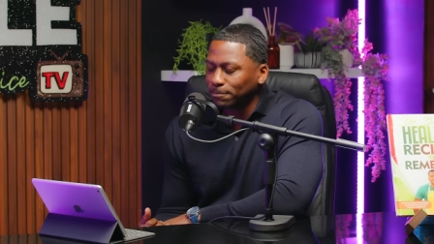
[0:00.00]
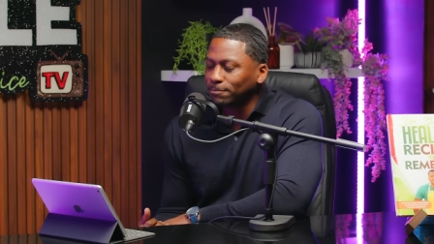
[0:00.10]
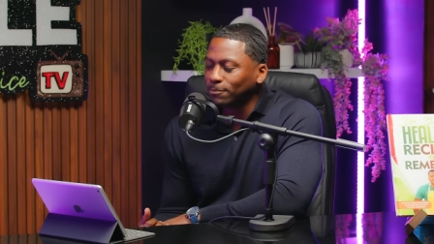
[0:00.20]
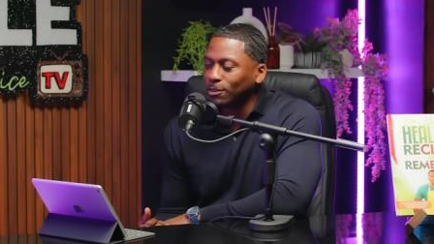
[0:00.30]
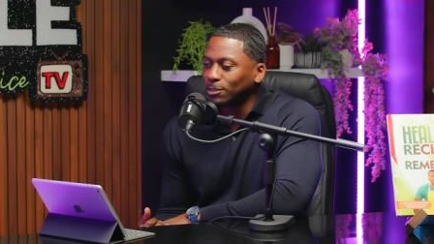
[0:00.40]

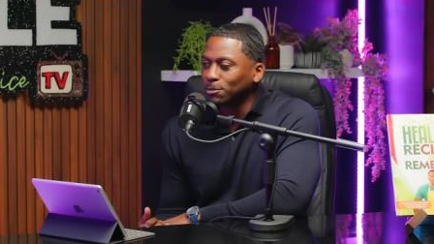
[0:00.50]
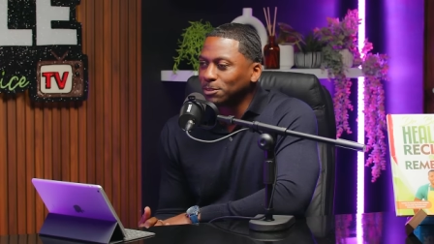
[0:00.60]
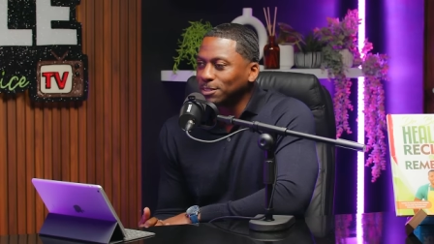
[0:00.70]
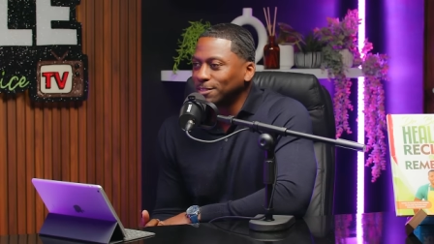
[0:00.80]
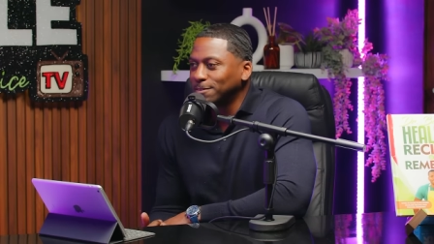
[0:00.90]
You know?
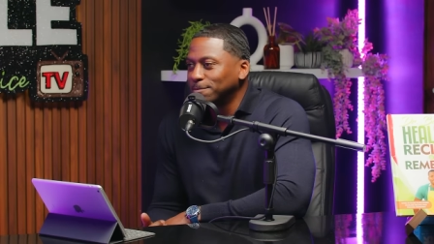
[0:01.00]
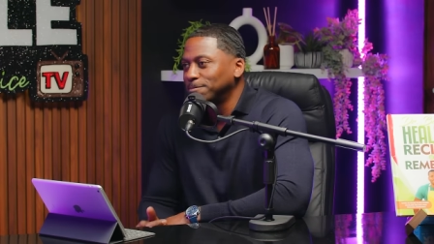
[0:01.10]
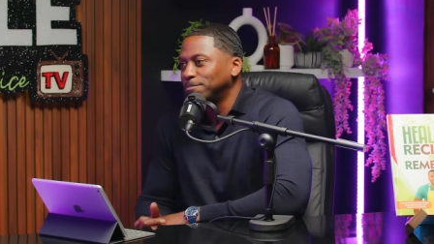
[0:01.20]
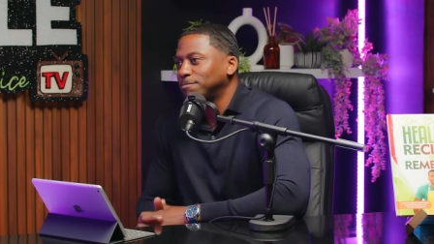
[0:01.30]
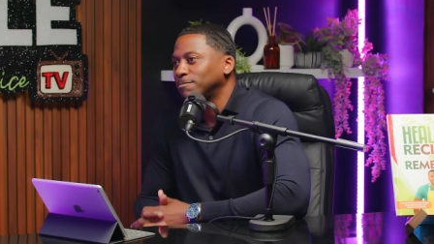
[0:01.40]
100%.
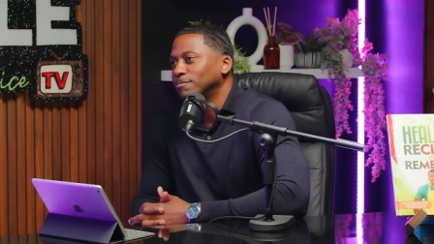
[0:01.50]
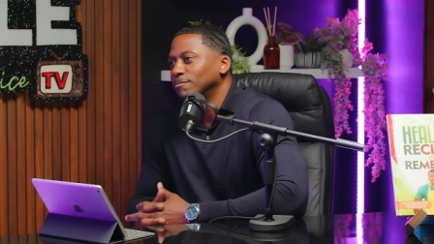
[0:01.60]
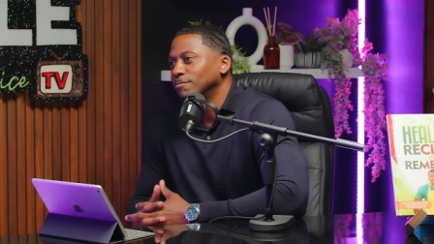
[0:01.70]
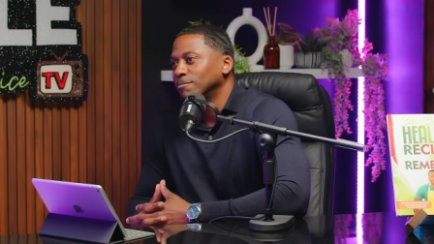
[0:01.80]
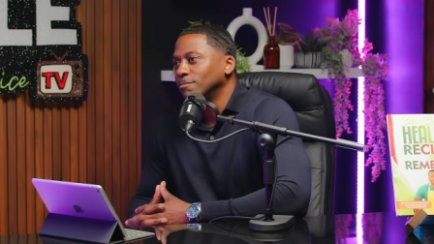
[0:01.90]
So, you
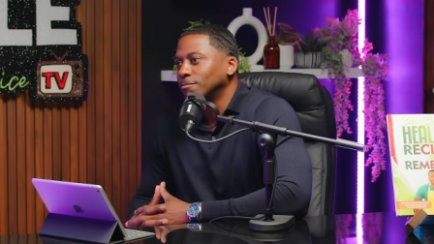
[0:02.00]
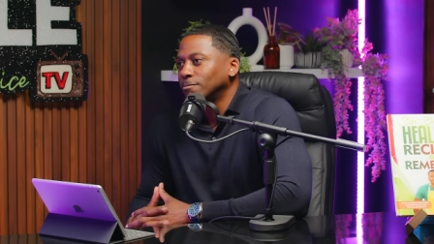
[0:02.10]
know,